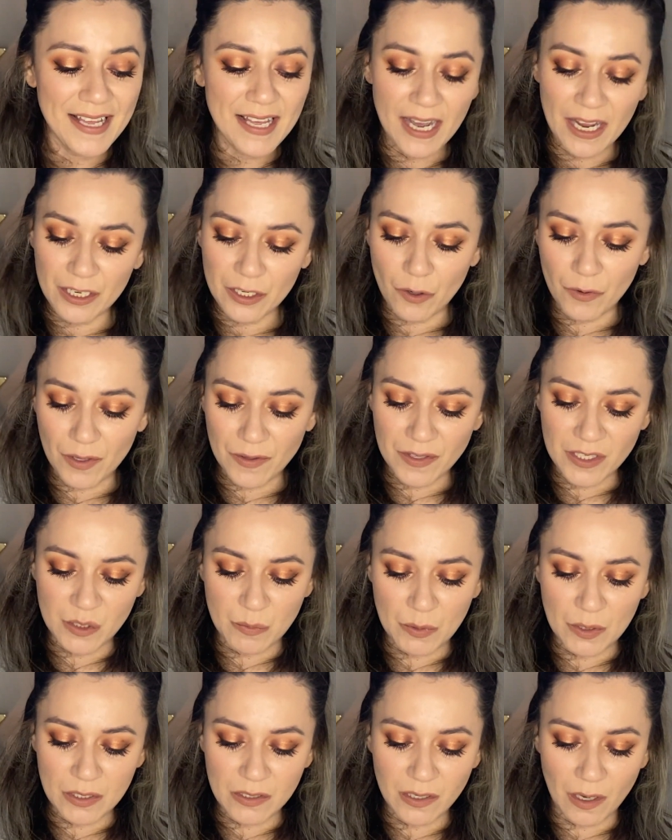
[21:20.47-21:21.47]
I know that this
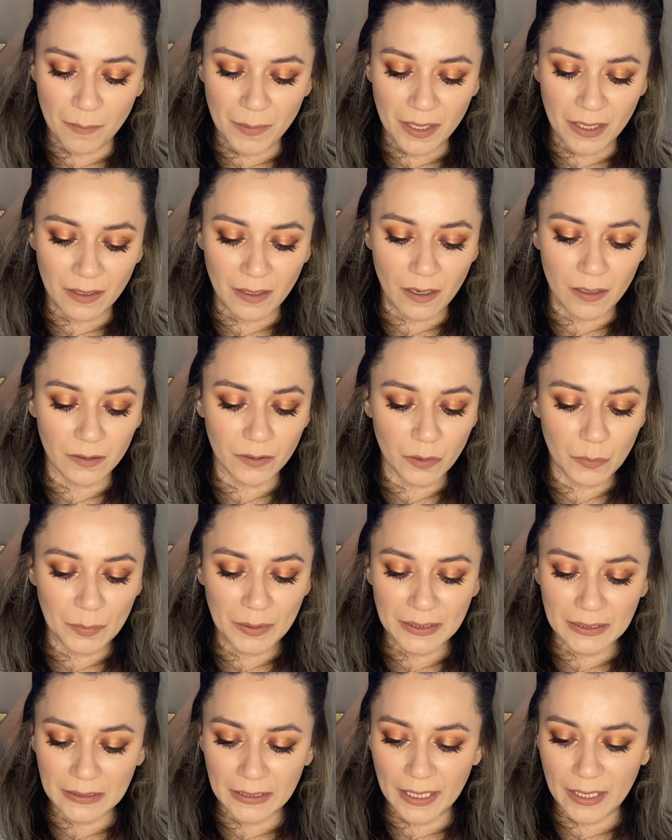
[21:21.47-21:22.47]
video is coming a little bit
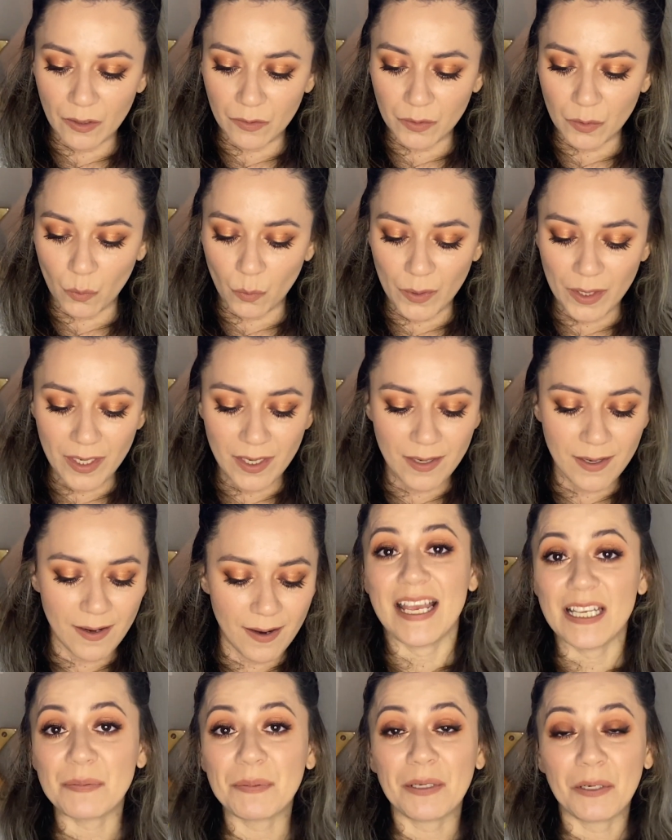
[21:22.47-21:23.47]
late on the week.
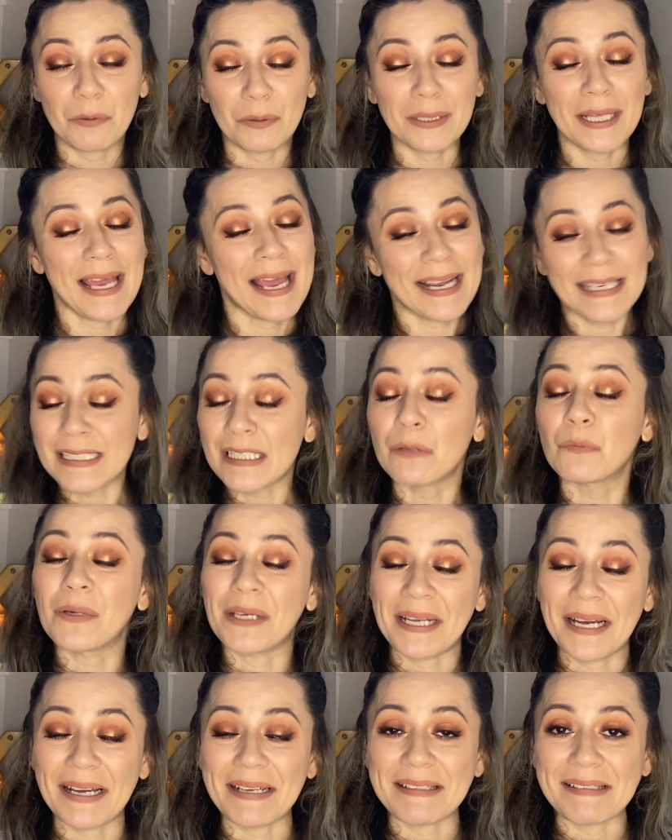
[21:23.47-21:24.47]
It's been a really hectic week,
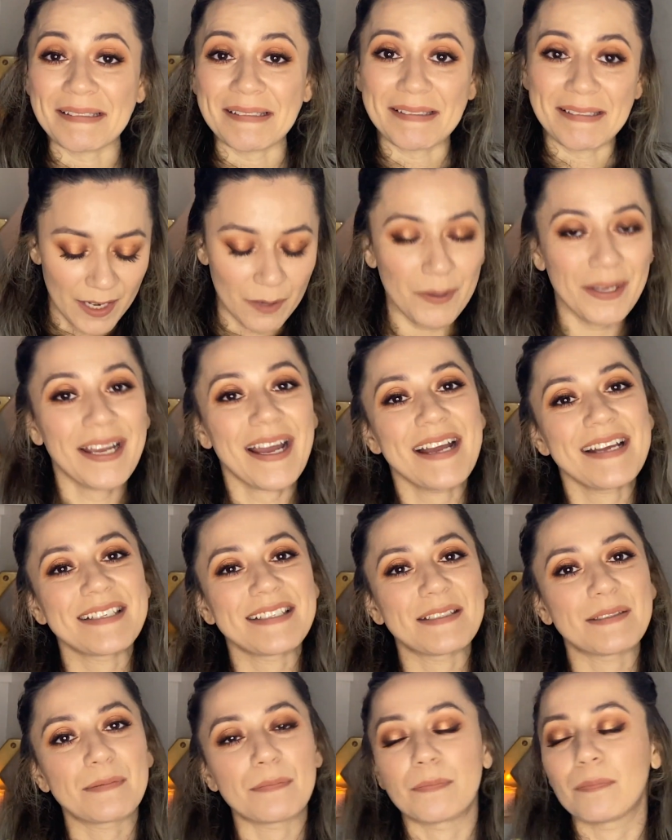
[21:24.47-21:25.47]
guys. Anyway, guys,
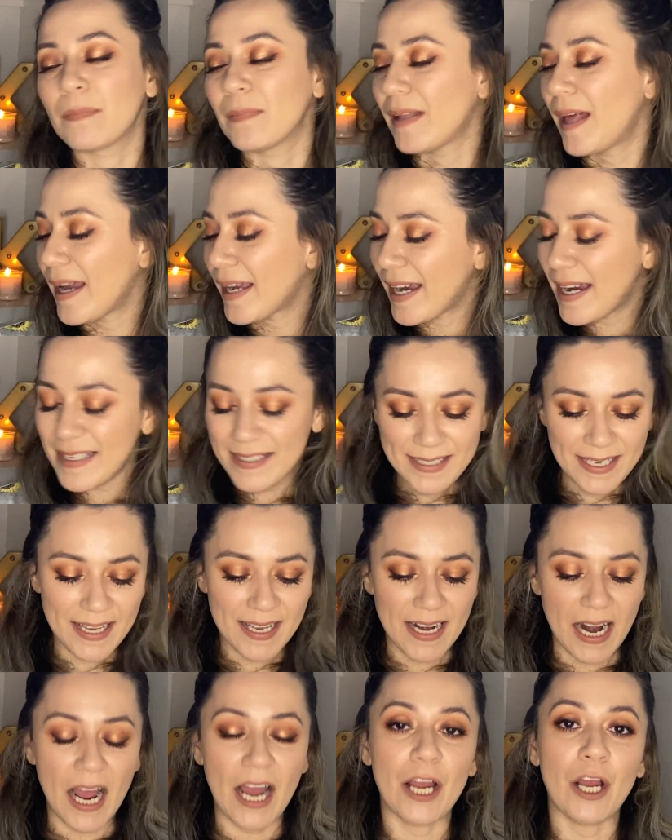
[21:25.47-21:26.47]
like I
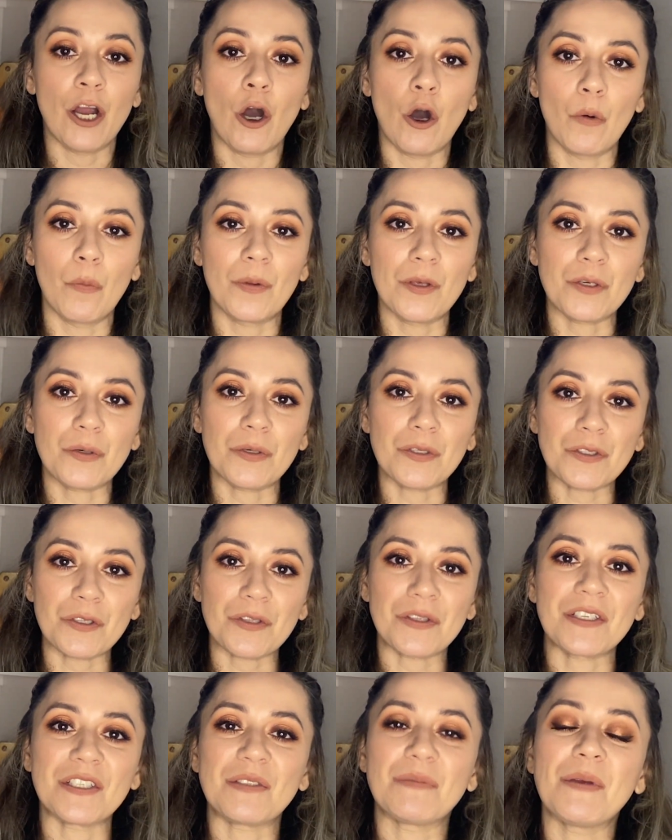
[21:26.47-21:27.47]
said, I hope that you enjoyed
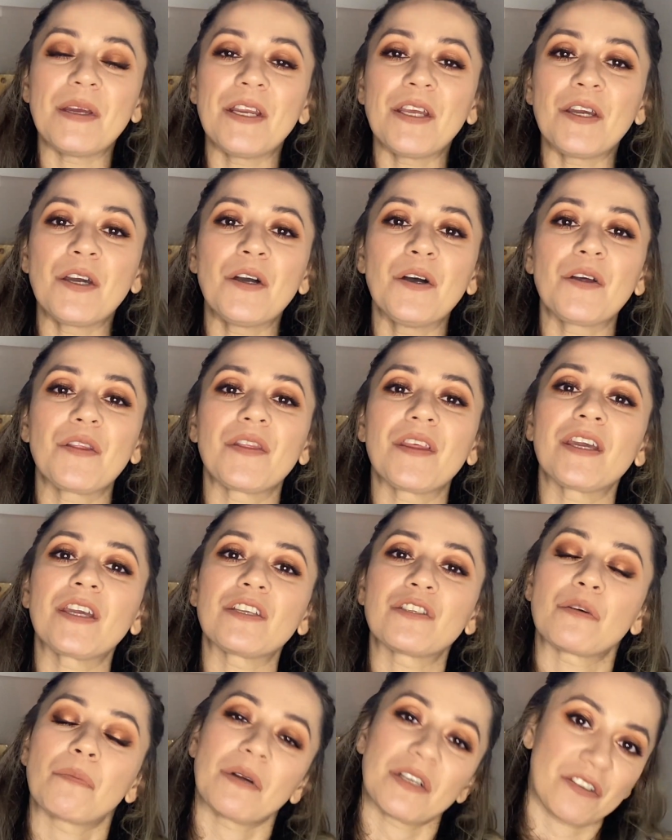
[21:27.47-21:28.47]
this video. Thank you
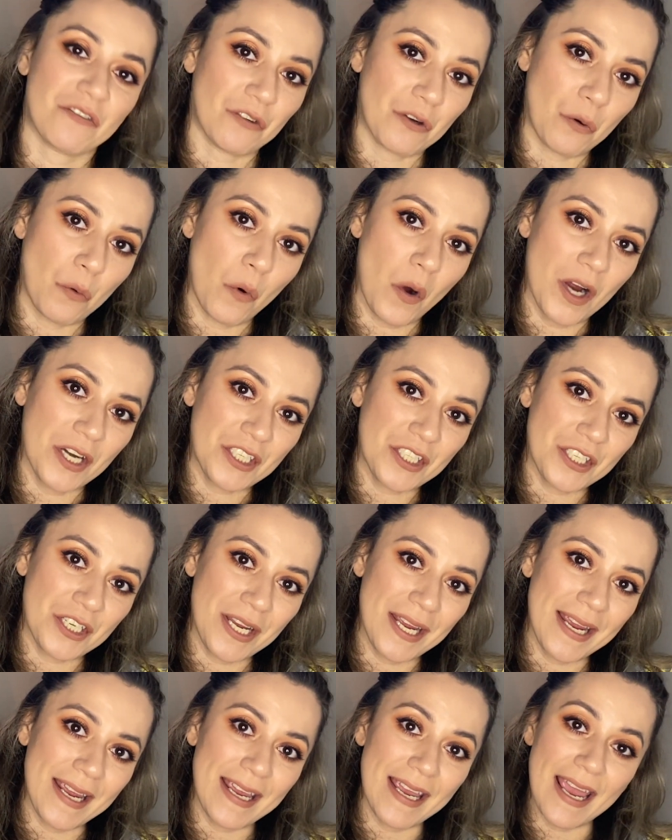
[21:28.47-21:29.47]
so much for
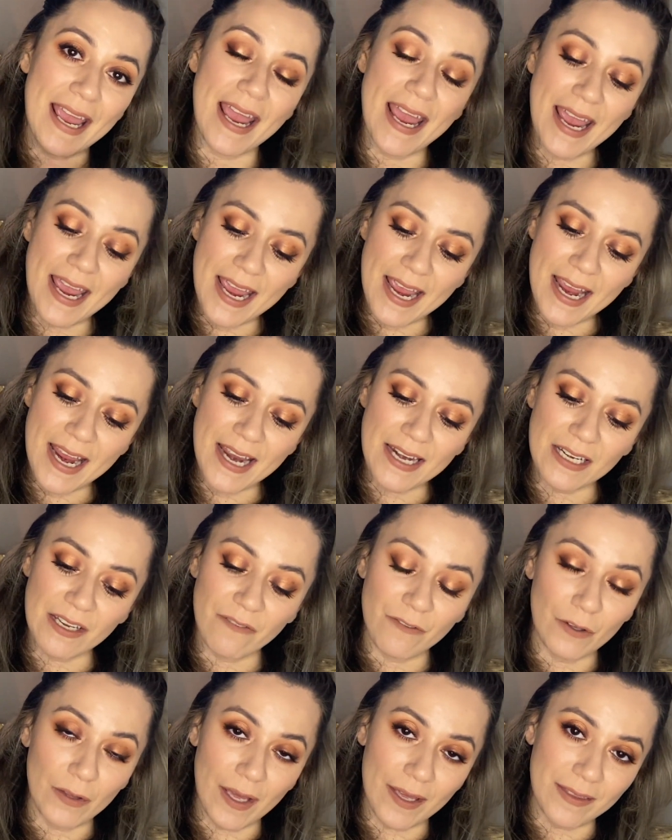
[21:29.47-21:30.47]
watching. And if
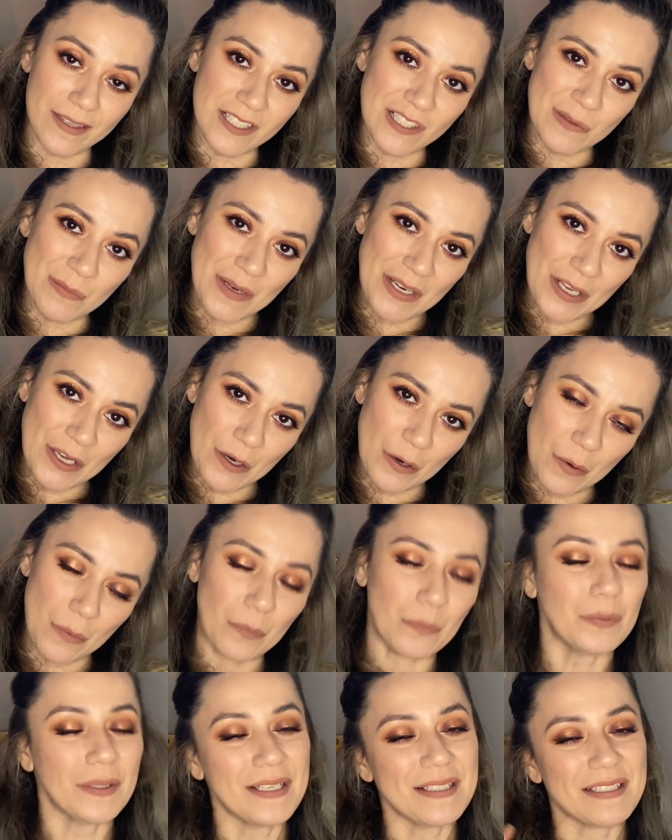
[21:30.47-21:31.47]
you like this video,
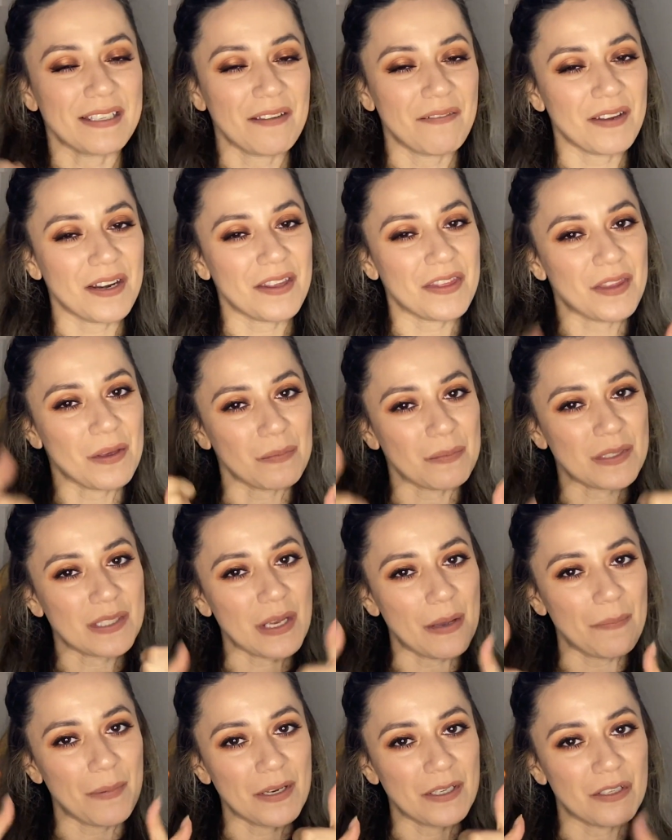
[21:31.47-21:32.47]
please give it a thumbs
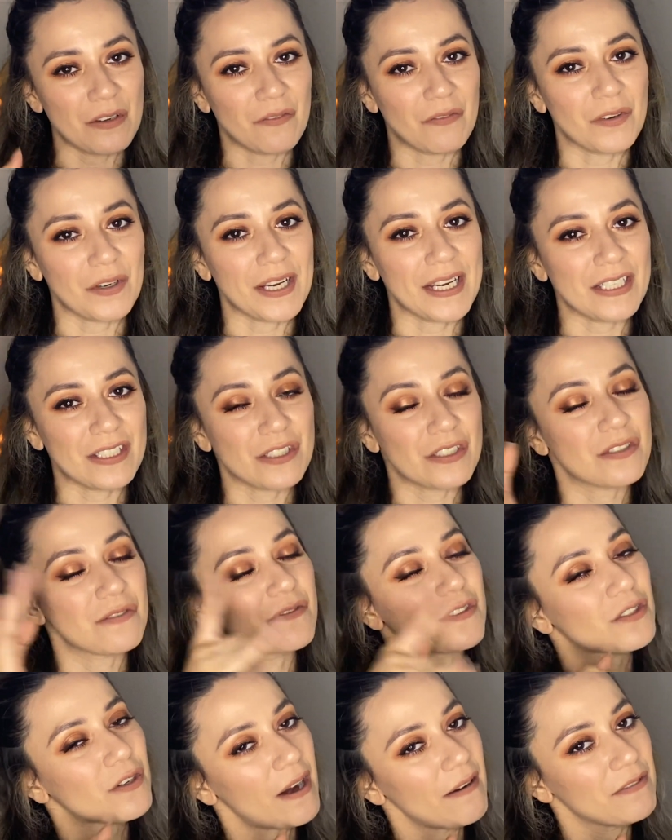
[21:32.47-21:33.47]
up. And don't forget to
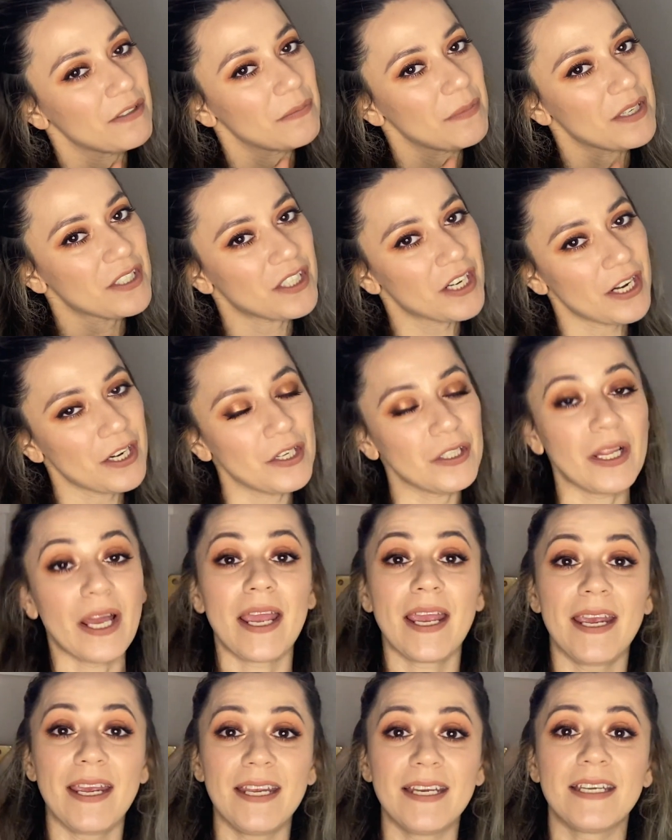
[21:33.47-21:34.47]
subscribe to my channel
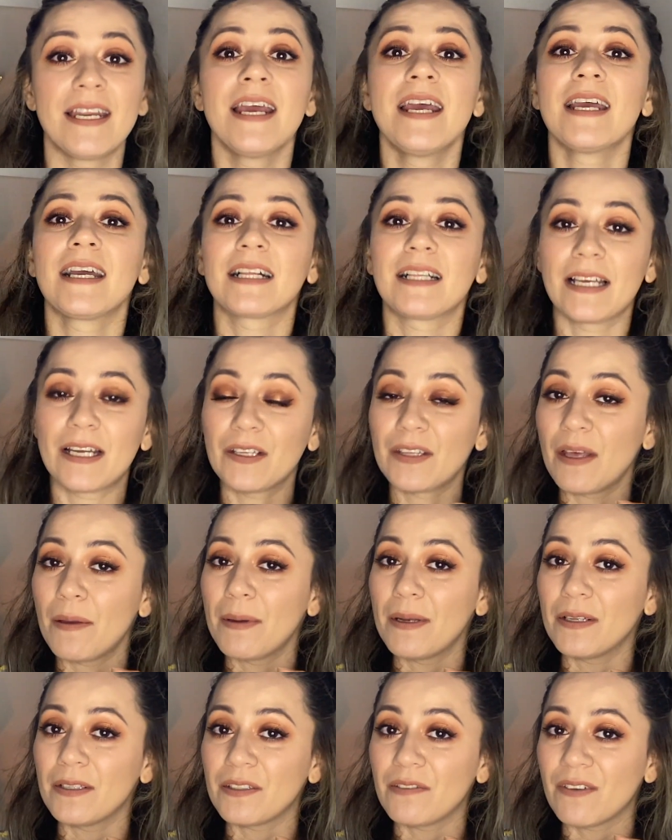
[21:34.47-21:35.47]
and click on that
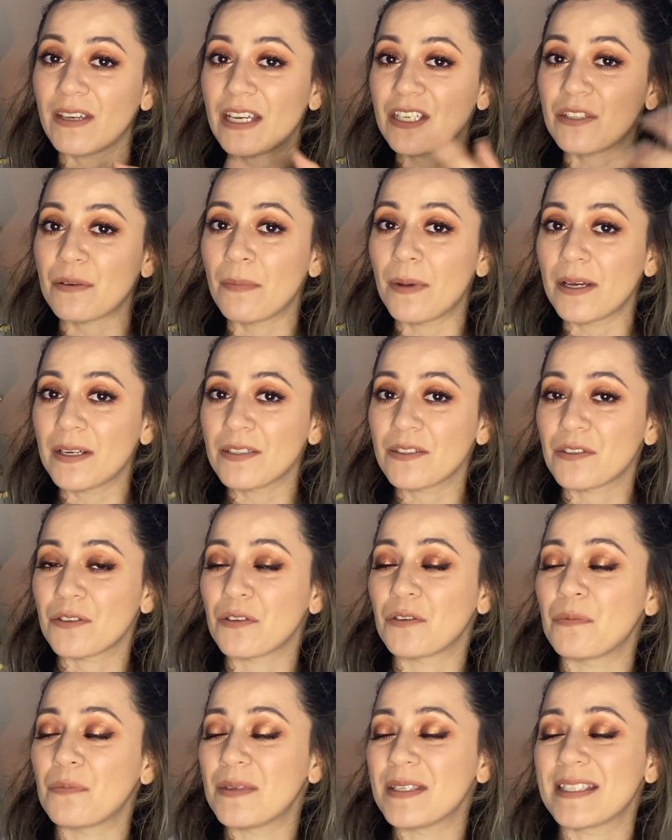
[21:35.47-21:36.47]
bell notification button so you
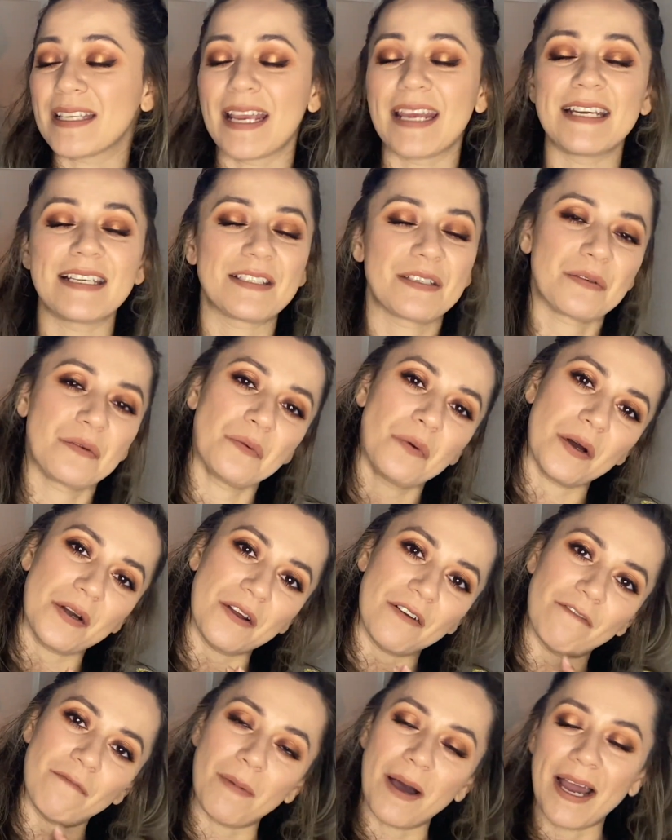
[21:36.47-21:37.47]
don't miss any single one
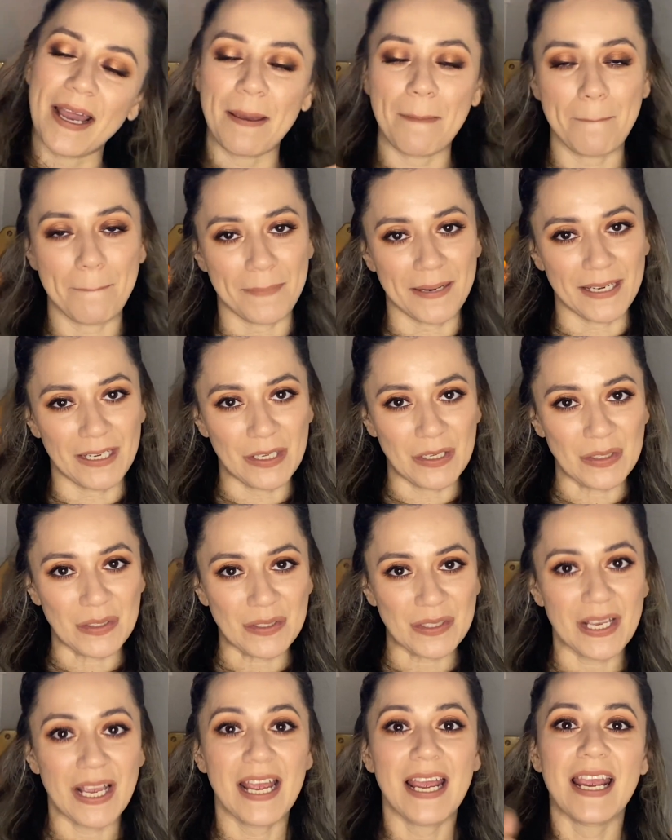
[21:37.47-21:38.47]
of my videos.